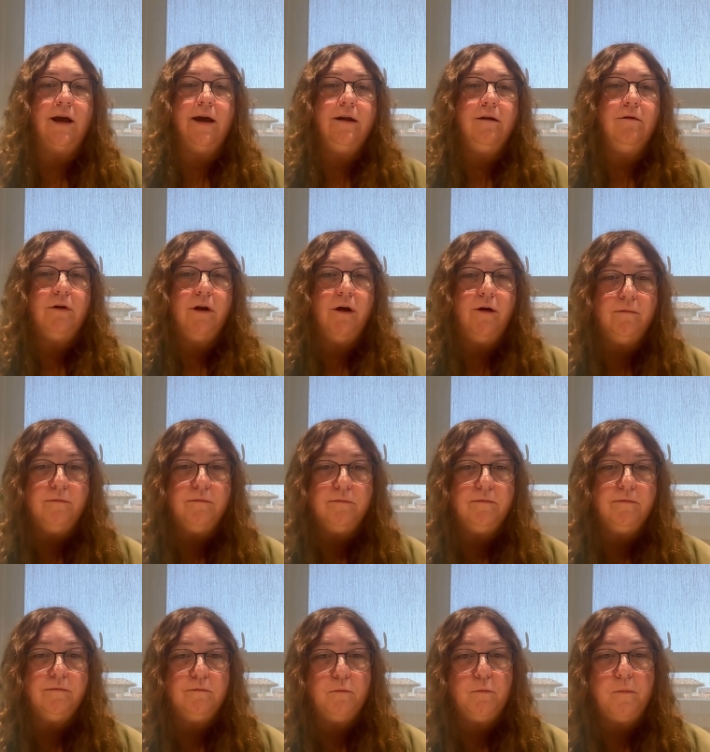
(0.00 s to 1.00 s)
I don't know.
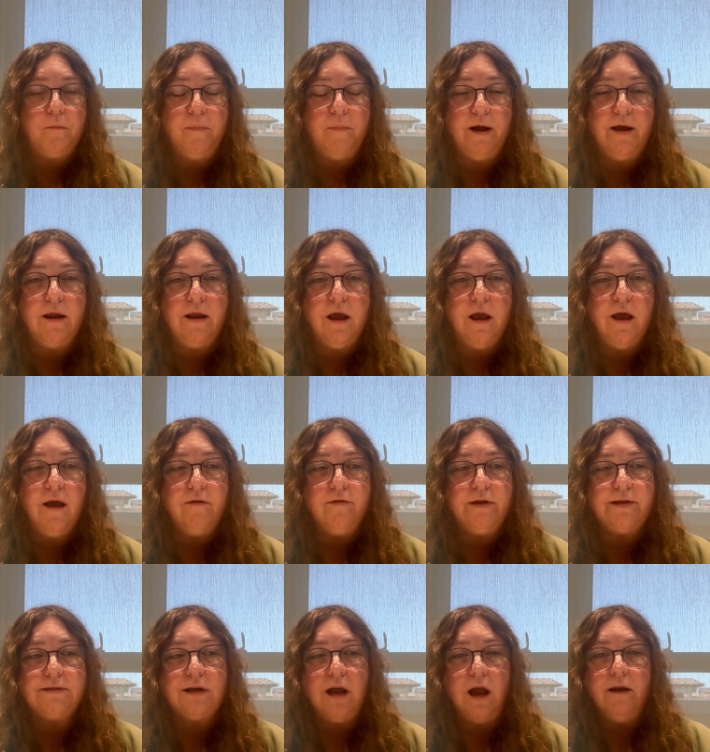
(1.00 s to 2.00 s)
But
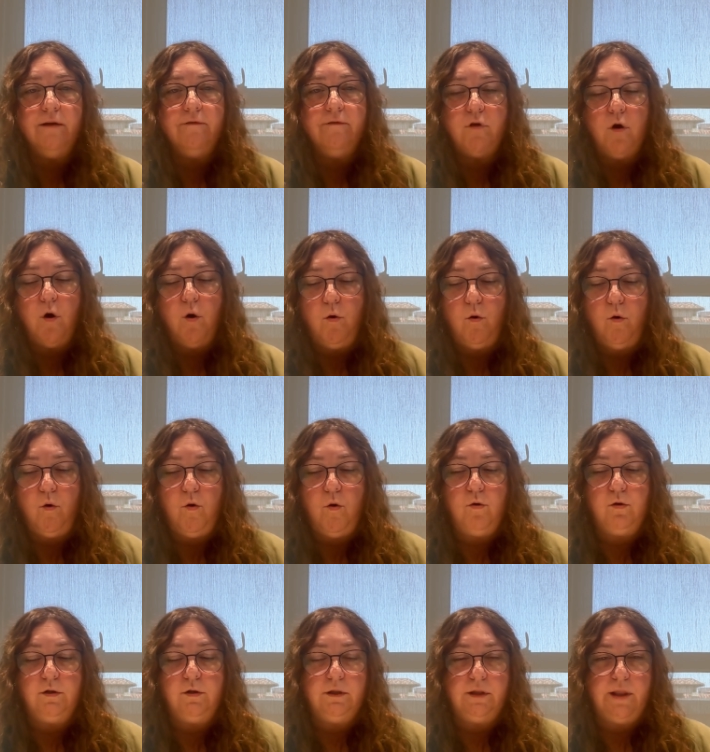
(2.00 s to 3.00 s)
that's kind of the
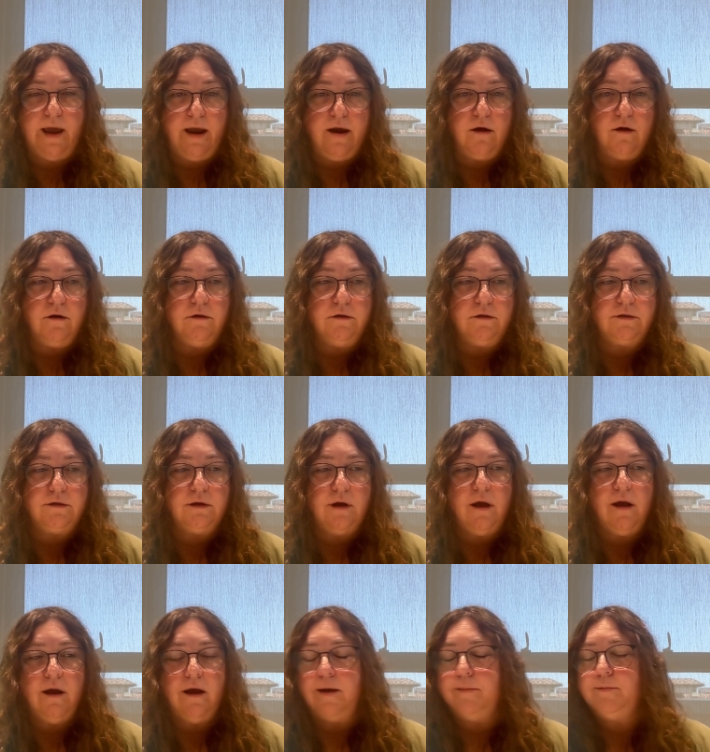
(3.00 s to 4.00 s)
whole layers.
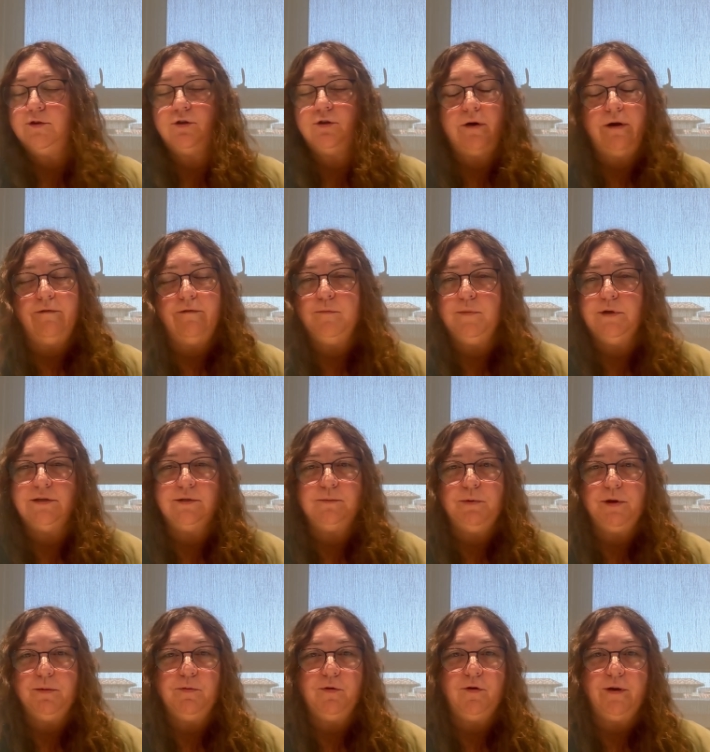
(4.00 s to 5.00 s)
I'm sure I've missed
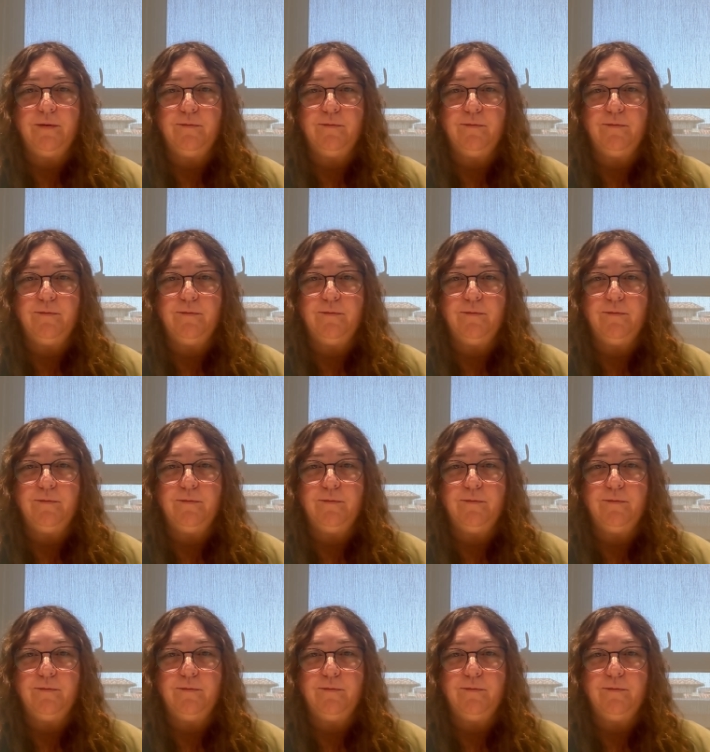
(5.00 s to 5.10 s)
people.